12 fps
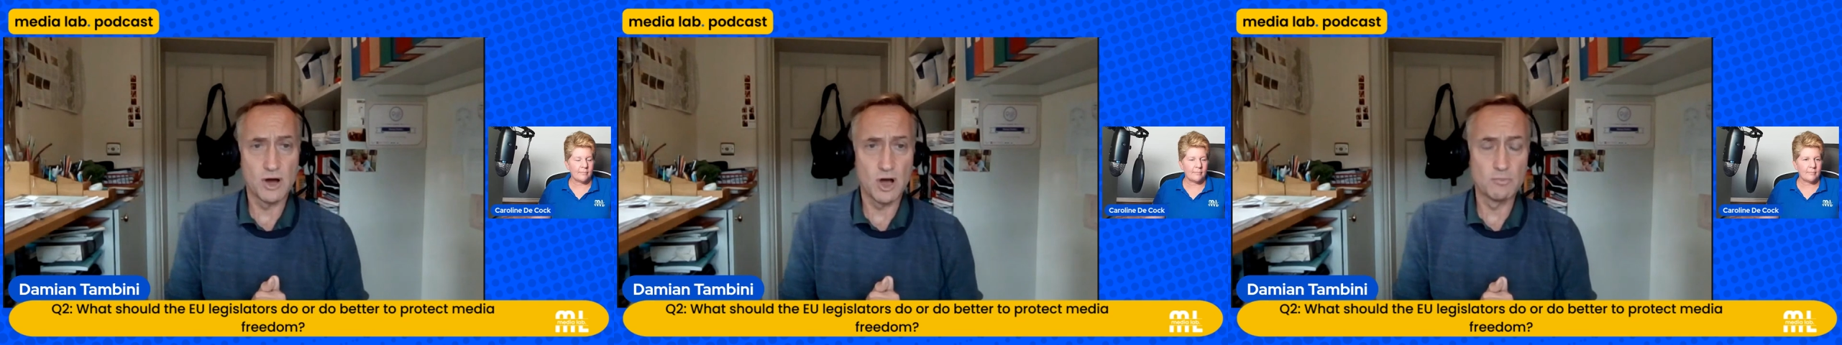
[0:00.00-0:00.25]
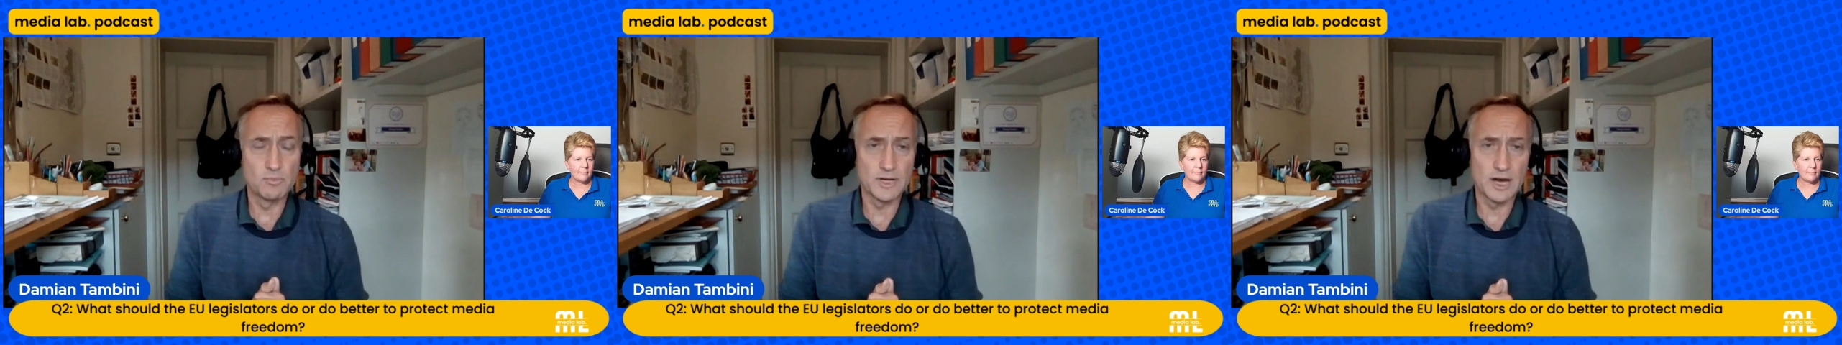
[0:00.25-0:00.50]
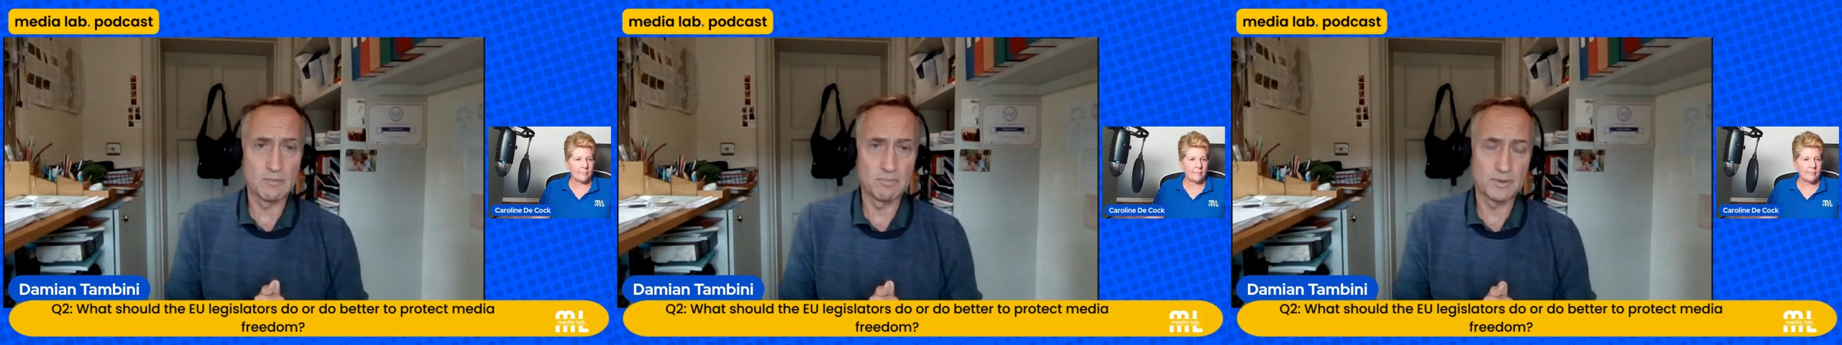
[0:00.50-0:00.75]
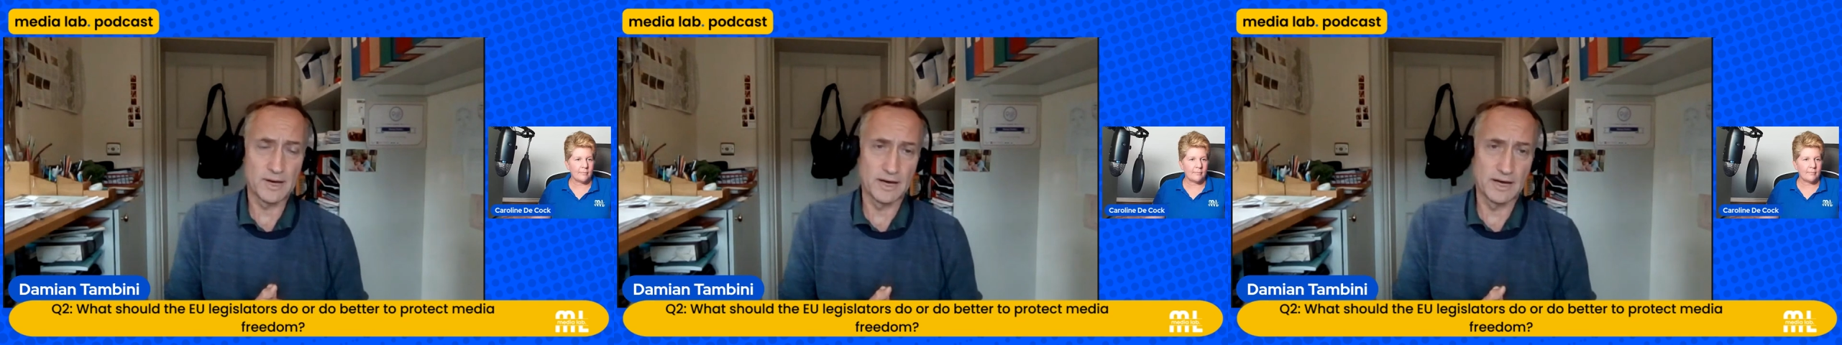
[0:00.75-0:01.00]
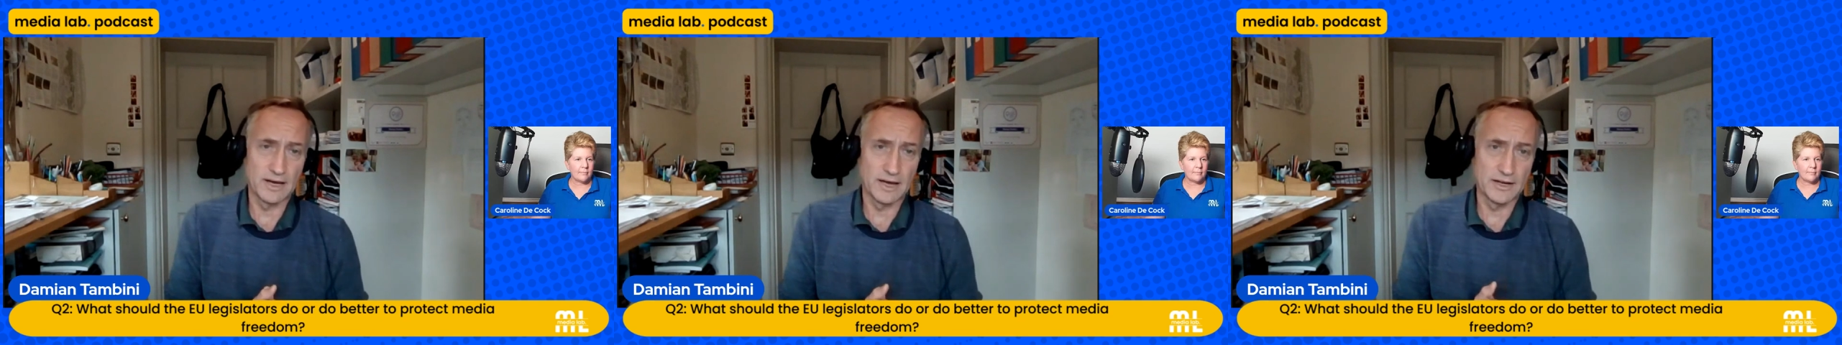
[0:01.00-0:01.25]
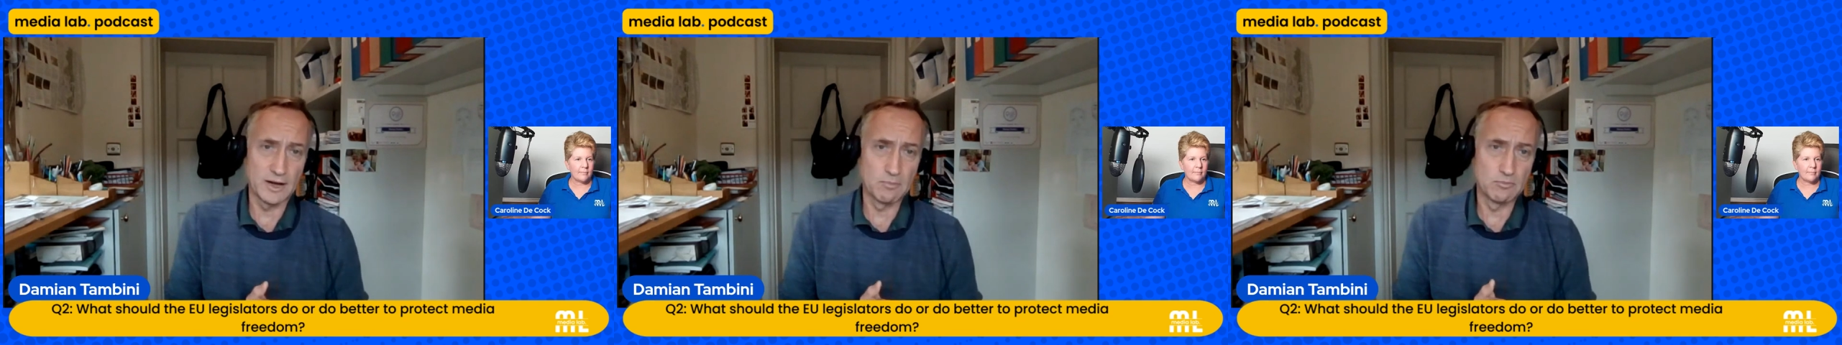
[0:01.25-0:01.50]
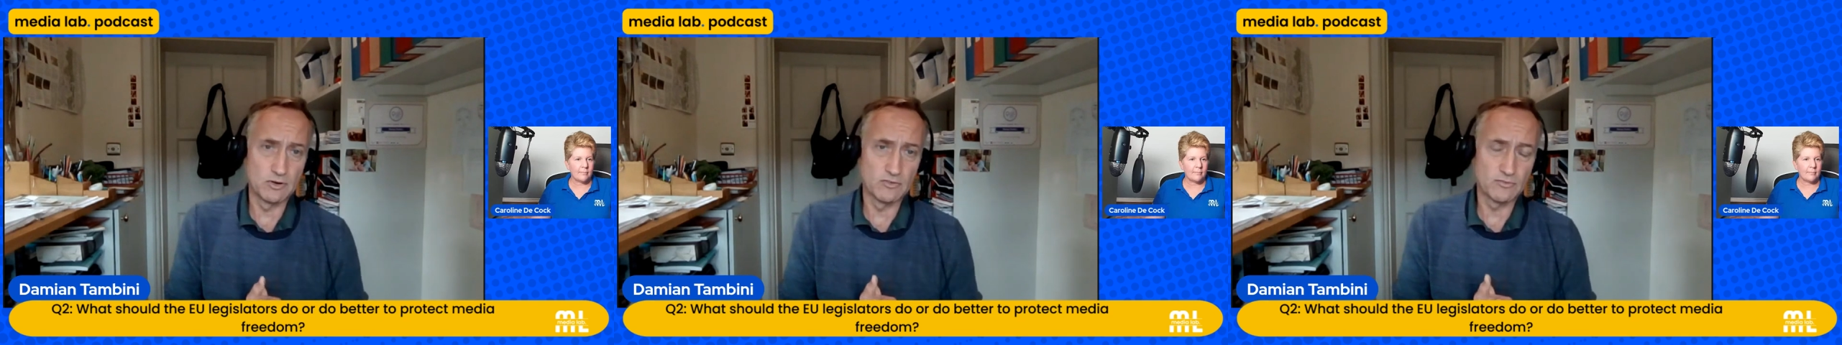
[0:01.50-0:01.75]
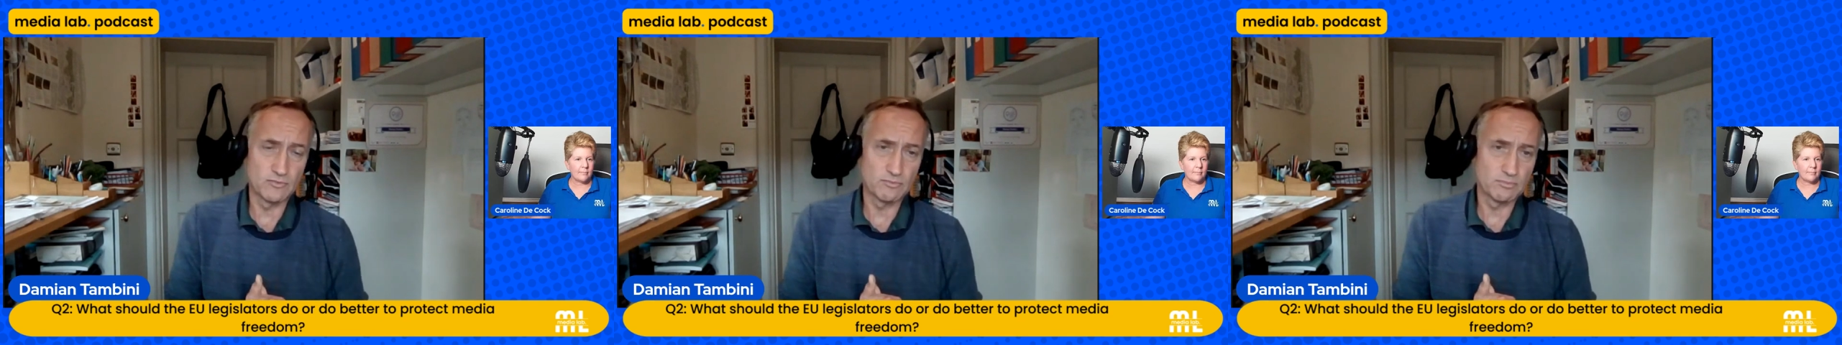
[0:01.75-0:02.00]
open up uh, a number of
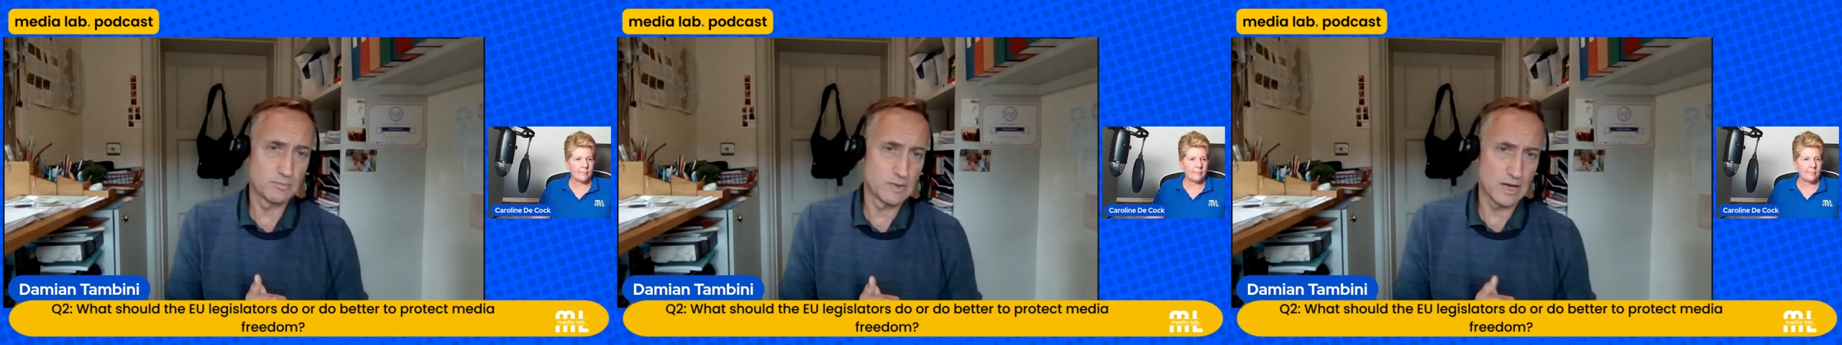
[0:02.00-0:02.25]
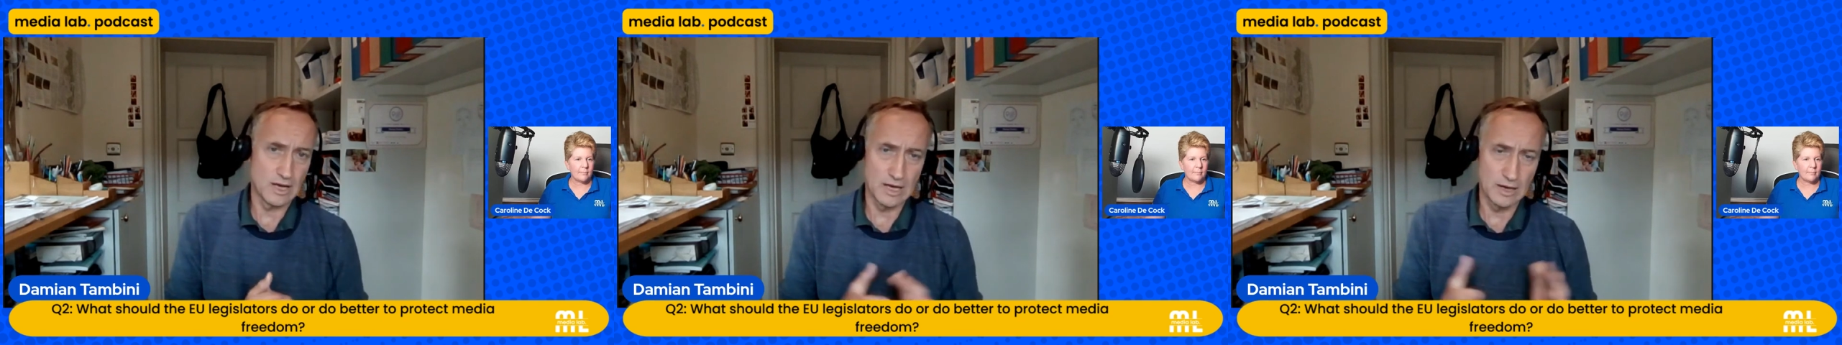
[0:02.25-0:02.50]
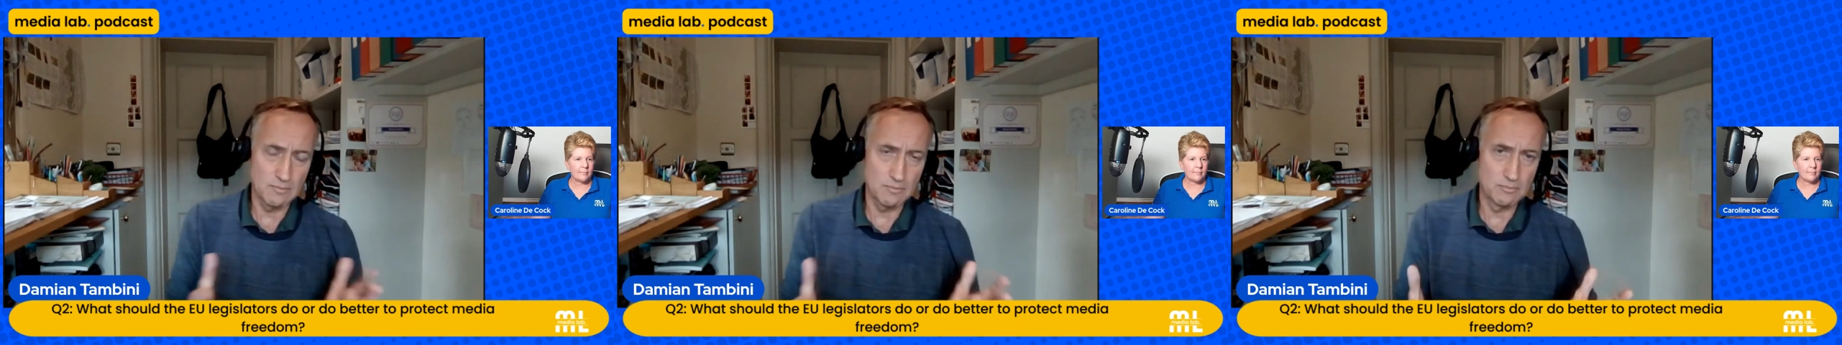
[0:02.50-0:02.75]
uh,